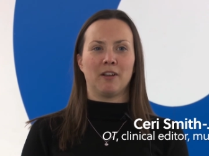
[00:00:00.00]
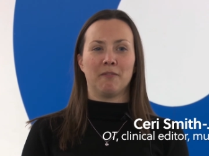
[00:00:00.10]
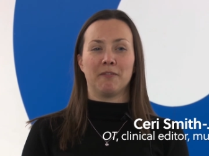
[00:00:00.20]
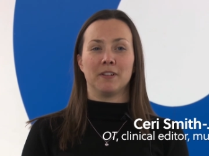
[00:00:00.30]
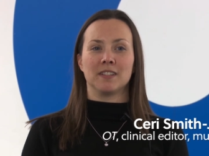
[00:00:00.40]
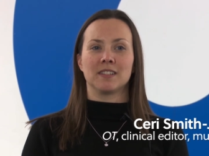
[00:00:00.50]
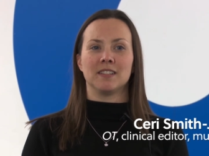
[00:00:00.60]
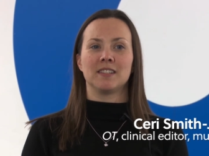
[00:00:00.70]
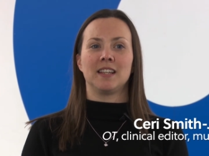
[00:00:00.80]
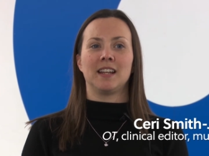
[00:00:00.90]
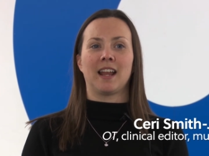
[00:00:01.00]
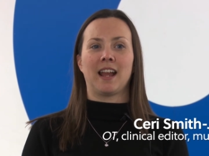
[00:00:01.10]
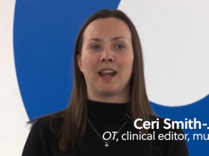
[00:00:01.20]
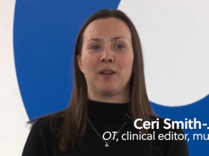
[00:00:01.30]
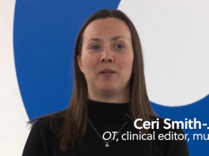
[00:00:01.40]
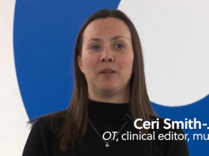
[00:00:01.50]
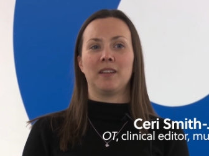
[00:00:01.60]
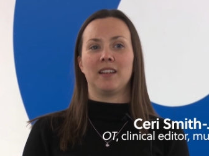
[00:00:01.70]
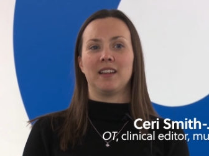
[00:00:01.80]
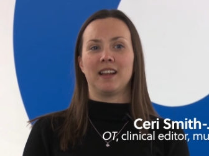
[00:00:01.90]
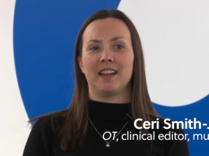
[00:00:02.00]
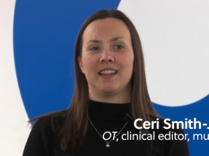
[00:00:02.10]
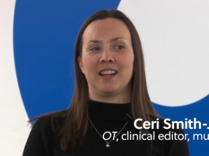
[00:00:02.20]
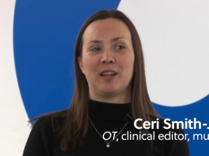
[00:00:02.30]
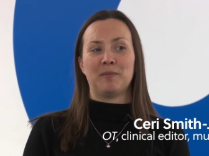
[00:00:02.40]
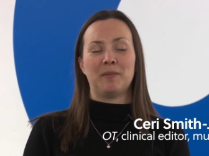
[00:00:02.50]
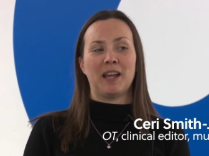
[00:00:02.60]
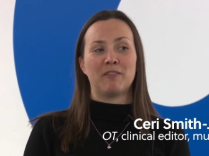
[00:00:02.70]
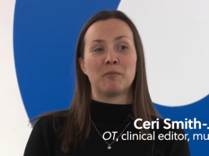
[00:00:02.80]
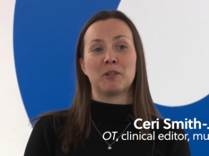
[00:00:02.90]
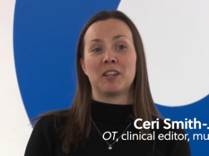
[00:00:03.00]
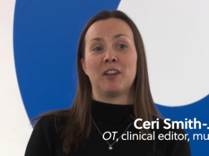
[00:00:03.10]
conference and seen how everybody